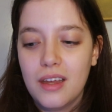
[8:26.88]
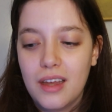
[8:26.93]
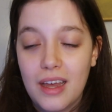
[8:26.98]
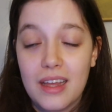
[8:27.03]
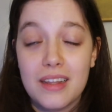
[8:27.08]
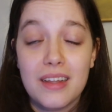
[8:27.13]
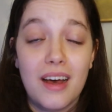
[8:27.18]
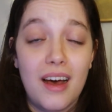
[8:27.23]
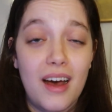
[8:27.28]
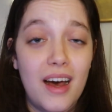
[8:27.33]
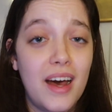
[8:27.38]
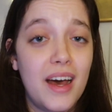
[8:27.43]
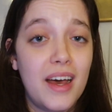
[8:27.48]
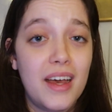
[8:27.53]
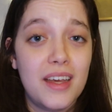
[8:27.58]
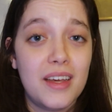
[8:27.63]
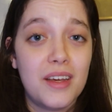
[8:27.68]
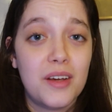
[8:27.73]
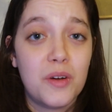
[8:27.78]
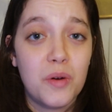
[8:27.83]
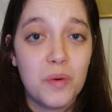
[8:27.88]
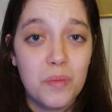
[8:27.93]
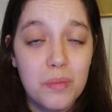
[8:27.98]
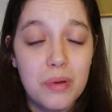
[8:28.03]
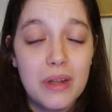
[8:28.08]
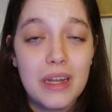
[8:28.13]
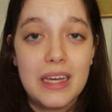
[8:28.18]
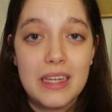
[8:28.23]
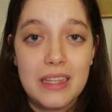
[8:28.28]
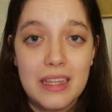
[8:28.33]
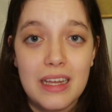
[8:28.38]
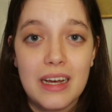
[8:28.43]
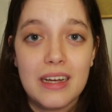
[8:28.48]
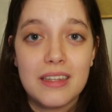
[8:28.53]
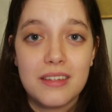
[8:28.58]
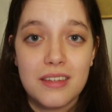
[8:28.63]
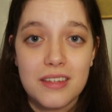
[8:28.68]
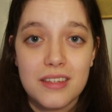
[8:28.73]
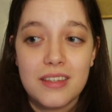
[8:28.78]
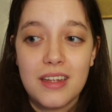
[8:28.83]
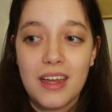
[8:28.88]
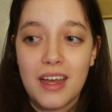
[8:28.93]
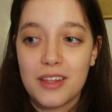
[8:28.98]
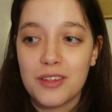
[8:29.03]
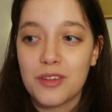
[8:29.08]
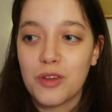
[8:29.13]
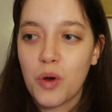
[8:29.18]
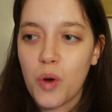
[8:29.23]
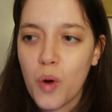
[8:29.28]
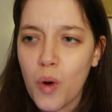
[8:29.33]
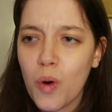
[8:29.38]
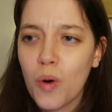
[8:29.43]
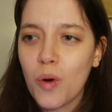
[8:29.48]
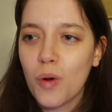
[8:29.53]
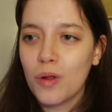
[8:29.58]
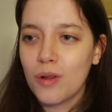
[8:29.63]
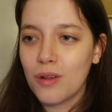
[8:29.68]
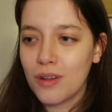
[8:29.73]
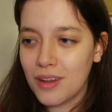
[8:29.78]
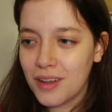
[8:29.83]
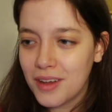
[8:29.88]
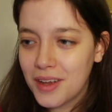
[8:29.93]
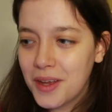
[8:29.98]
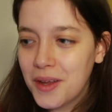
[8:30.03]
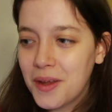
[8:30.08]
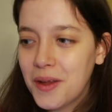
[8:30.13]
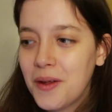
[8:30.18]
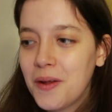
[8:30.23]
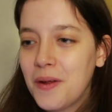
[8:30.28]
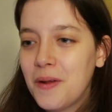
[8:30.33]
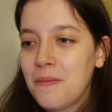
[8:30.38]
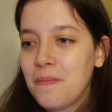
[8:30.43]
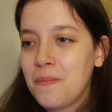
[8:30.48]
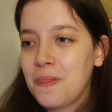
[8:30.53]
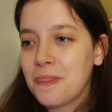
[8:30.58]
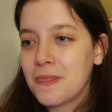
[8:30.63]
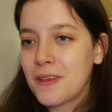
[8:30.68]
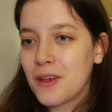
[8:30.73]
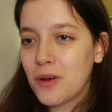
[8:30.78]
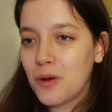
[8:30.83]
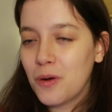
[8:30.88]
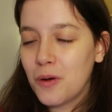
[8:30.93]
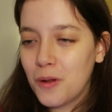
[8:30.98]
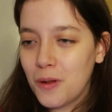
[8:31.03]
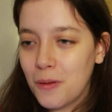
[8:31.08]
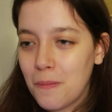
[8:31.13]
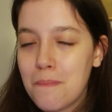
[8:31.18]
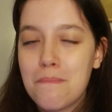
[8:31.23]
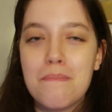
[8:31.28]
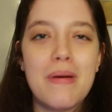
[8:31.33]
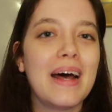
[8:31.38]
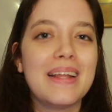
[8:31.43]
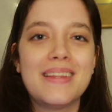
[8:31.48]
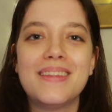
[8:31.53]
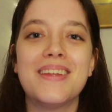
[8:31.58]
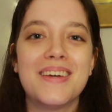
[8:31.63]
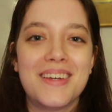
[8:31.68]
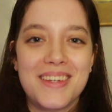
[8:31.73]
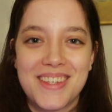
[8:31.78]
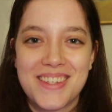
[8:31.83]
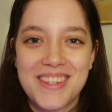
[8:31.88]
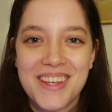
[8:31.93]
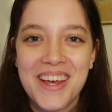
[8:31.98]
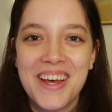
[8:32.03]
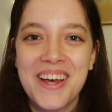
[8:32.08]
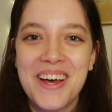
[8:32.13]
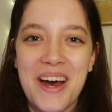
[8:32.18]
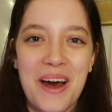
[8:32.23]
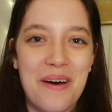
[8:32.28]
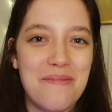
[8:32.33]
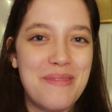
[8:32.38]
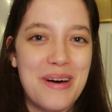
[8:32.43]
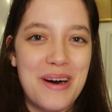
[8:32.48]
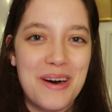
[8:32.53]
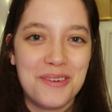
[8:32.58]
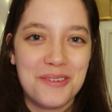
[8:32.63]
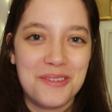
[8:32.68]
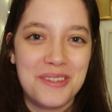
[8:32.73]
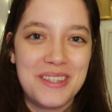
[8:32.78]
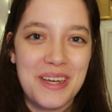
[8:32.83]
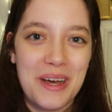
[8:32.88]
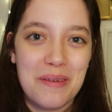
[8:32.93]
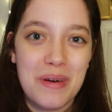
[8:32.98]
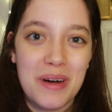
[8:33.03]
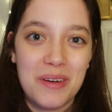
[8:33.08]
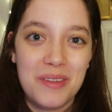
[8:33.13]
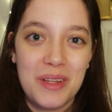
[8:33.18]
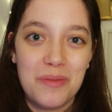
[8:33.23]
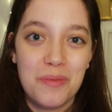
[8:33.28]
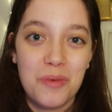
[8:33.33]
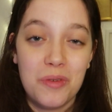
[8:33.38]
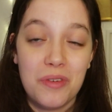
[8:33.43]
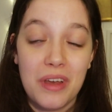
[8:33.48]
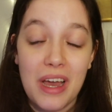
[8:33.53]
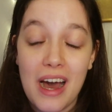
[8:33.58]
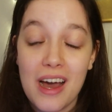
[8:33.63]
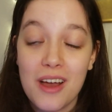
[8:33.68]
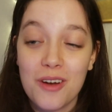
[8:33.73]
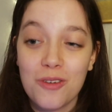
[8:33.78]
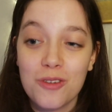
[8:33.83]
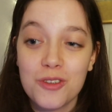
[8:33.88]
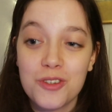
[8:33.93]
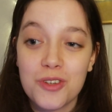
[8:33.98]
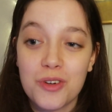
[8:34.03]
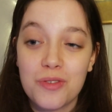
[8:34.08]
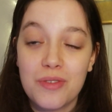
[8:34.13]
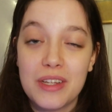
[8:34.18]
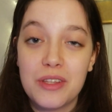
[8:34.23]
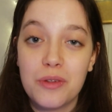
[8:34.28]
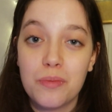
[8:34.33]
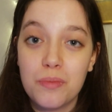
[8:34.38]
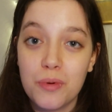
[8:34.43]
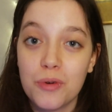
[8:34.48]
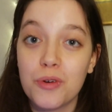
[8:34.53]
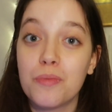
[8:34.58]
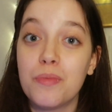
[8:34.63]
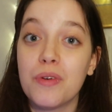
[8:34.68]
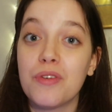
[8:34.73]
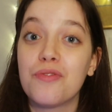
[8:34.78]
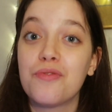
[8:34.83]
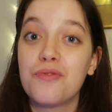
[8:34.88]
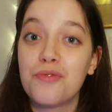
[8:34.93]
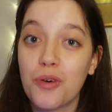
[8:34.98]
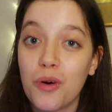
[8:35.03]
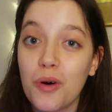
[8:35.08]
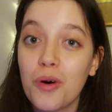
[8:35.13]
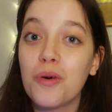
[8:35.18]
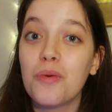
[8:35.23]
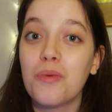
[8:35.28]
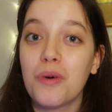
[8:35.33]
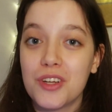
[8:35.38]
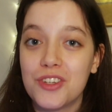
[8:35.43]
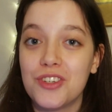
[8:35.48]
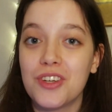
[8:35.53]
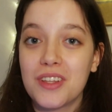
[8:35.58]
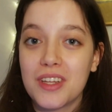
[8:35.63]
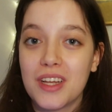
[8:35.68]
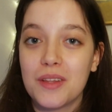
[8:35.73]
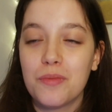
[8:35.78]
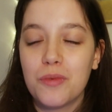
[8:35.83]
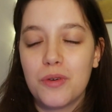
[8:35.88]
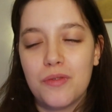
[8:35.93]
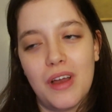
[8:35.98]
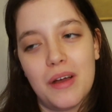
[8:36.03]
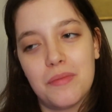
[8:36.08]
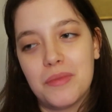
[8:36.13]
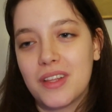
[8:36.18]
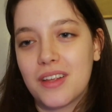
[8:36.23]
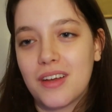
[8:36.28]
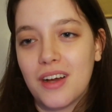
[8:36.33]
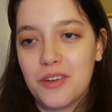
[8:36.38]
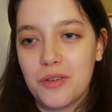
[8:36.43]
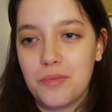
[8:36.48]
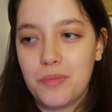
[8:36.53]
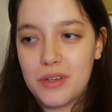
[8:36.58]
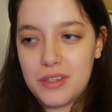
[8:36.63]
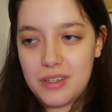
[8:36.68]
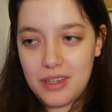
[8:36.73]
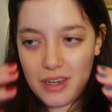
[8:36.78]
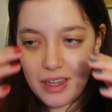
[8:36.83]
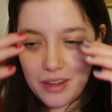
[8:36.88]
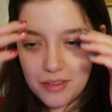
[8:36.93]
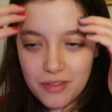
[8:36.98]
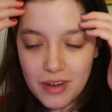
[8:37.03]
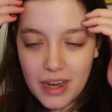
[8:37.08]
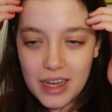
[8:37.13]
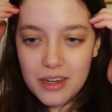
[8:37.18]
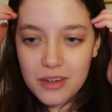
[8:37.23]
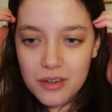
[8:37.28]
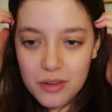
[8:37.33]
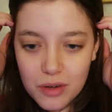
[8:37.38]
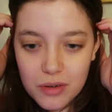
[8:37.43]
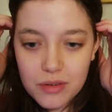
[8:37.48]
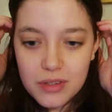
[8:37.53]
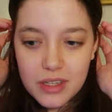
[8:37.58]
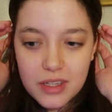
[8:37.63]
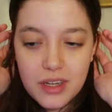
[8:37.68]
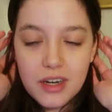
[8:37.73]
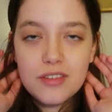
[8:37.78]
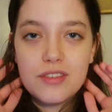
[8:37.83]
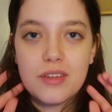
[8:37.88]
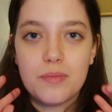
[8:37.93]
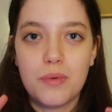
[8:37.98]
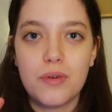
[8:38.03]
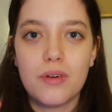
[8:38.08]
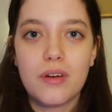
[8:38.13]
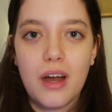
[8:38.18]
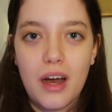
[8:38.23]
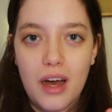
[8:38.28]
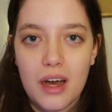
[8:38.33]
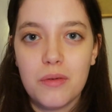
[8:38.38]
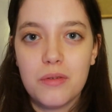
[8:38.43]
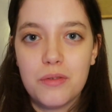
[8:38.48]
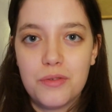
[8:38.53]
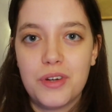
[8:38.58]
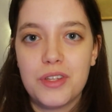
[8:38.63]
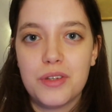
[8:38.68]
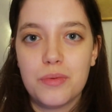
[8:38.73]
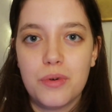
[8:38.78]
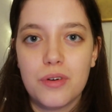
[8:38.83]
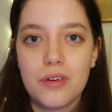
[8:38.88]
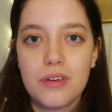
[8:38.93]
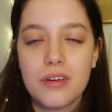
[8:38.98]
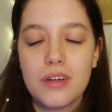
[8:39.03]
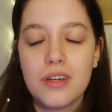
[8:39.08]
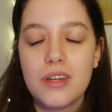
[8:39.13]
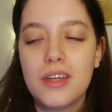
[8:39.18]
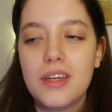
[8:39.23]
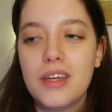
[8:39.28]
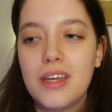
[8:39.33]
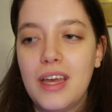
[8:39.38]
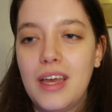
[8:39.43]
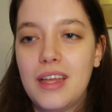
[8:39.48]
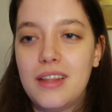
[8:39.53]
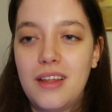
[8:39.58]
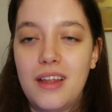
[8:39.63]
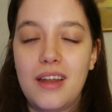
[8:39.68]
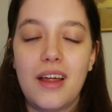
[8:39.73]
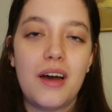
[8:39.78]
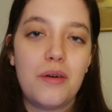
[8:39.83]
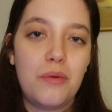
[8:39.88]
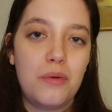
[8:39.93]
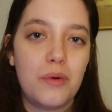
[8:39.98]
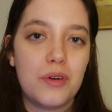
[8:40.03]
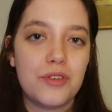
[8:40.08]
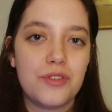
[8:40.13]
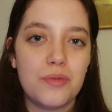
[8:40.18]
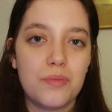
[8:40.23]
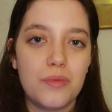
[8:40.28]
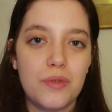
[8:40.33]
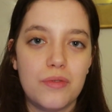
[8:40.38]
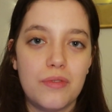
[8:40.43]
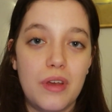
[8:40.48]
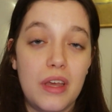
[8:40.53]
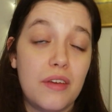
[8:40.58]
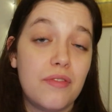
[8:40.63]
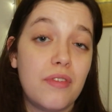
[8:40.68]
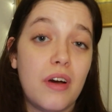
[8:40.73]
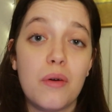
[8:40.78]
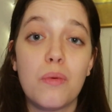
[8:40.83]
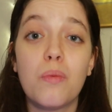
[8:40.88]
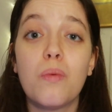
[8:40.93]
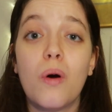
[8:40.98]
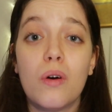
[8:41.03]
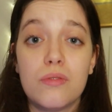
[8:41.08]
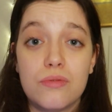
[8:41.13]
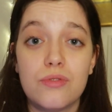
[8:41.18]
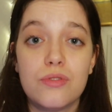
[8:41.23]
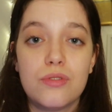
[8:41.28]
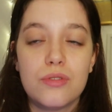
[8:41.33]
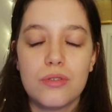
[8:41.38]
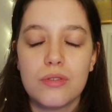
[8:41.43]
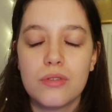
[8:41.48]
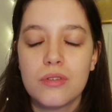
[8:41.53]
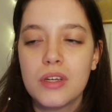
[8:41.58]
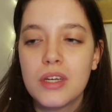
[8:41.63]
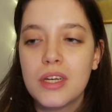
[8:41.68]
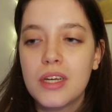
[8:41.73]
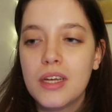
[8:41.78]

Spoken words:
and I completely understand whole madness about that movie. I also read the book before watching that movie. I'm that kind of person. If I know that there is a book, I will read the book, and then I will watch the movie if I want to